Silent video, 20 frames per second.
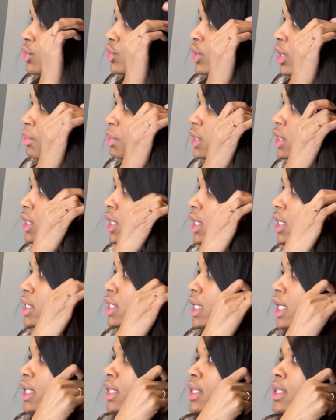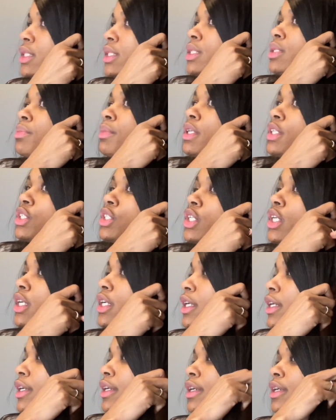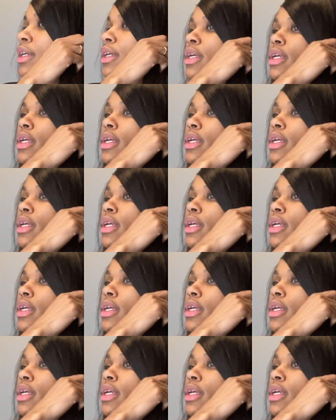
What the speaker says: so I'm just going to take this much here,